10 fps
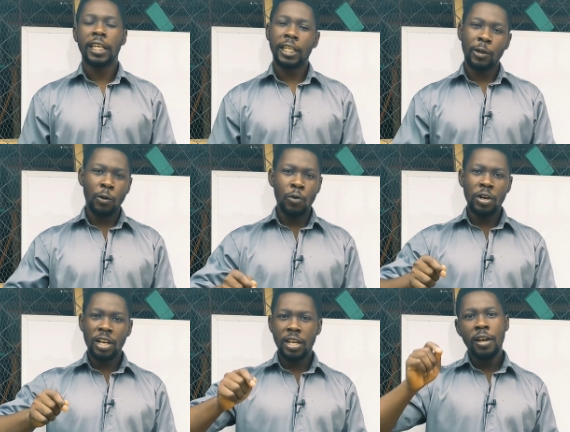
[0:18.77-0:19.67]
in
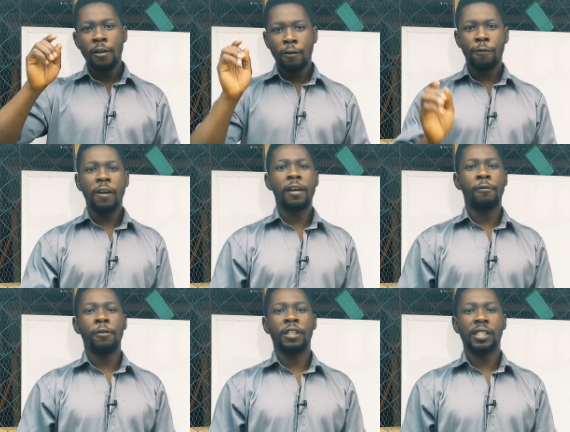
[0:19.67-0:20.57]
only
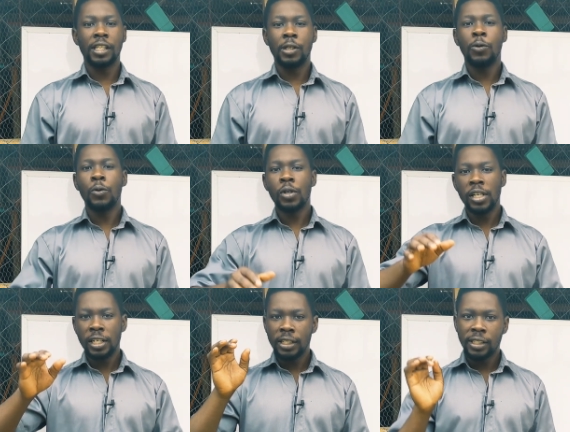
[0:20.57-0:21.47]
5 weeks, in
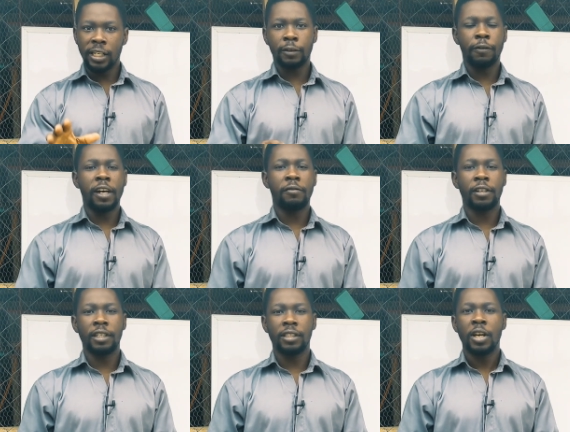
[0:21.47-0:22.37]
only 35
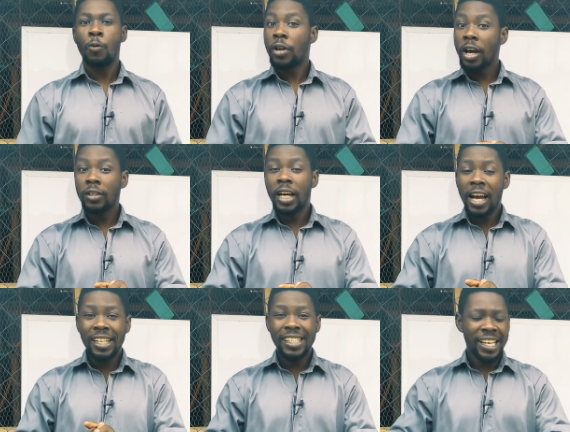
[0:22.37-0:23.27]
days, without
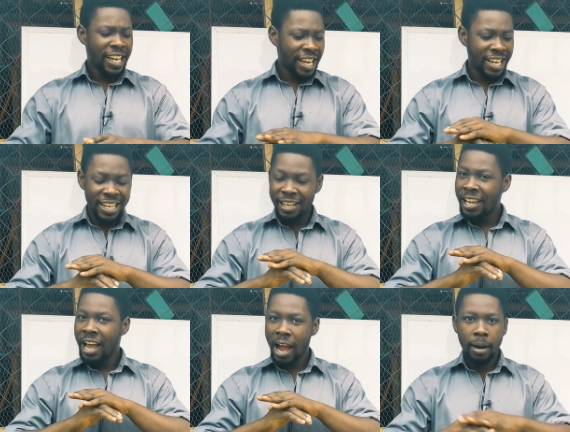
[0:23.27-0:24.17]
adding any
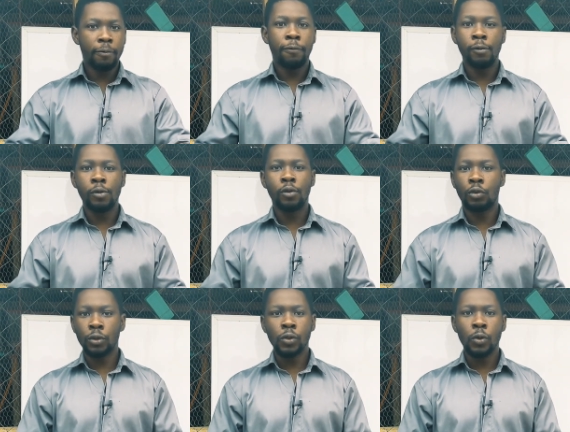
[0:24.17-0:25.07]
harmful
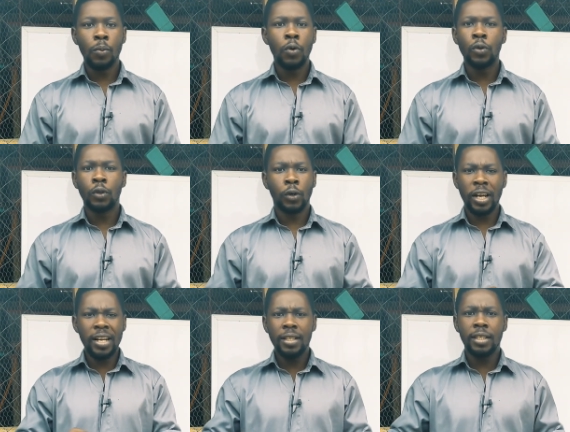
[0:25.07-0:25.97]
growth hormone or
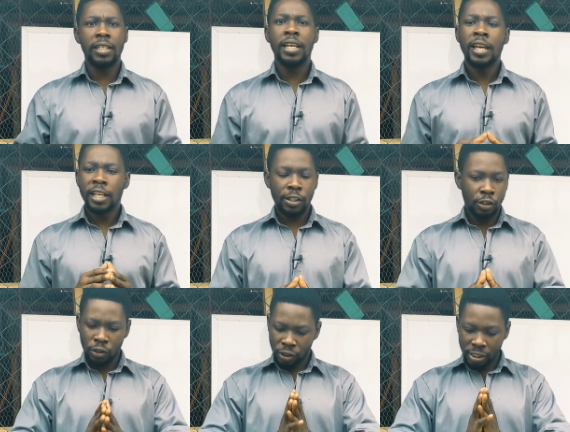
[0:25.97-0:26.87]
anything. It's
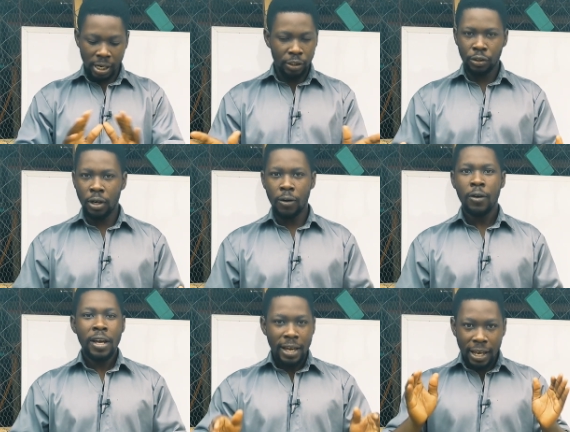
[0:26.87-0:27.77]
just natural.
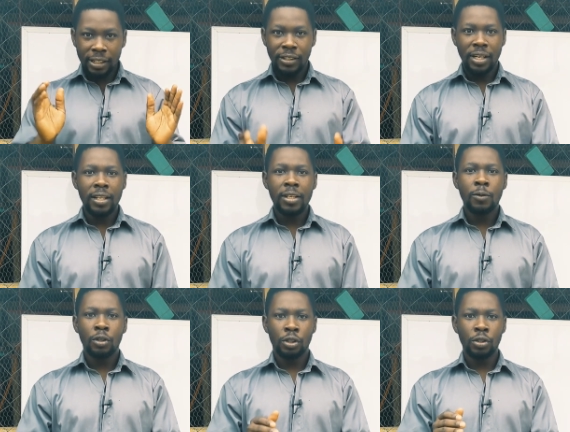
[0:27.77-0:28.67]
Exactly
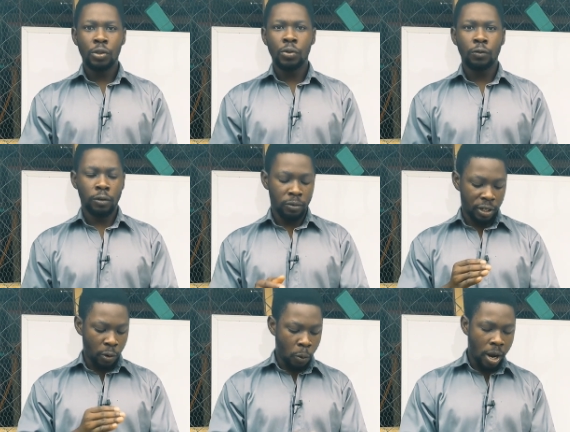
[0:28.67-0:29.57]
what you need to do from
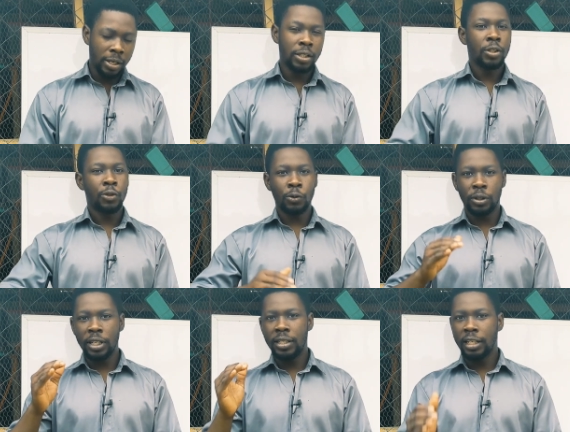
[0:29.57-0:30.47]
day one to
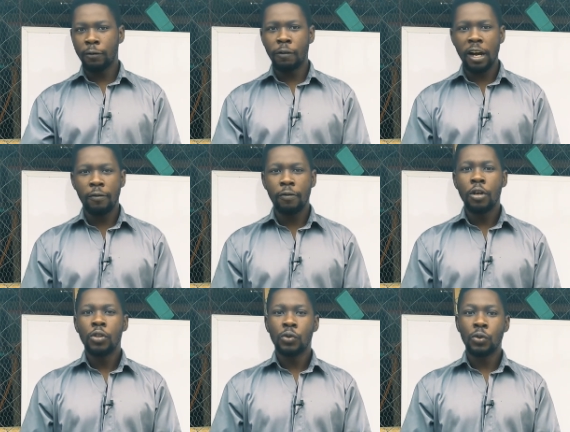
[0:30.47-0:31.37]
day
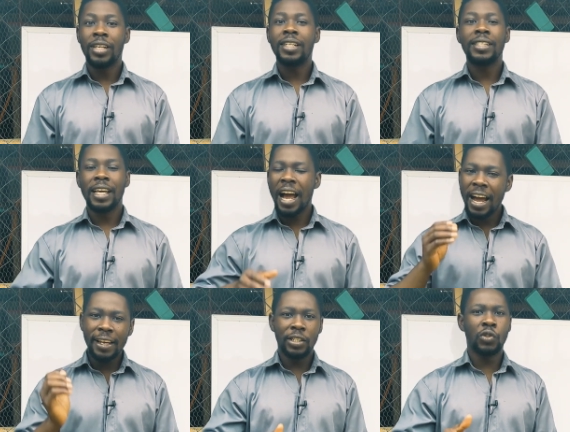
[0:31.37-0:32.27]
35 to get the
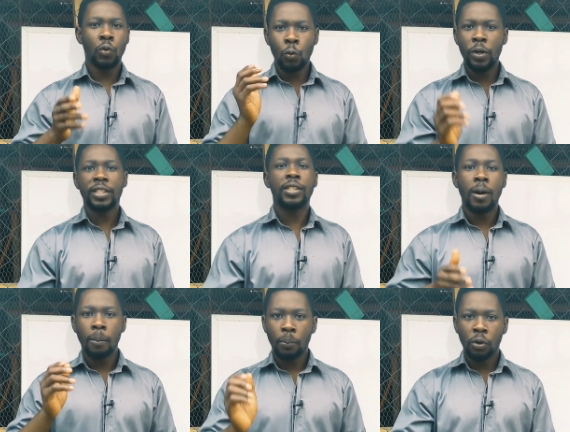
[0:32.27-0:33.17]
highest weight
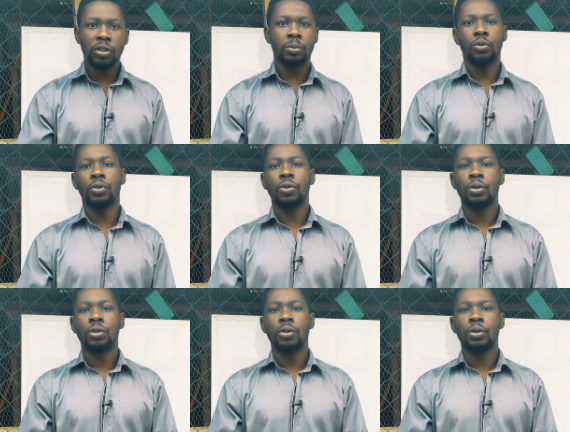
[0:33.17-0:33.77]
possible.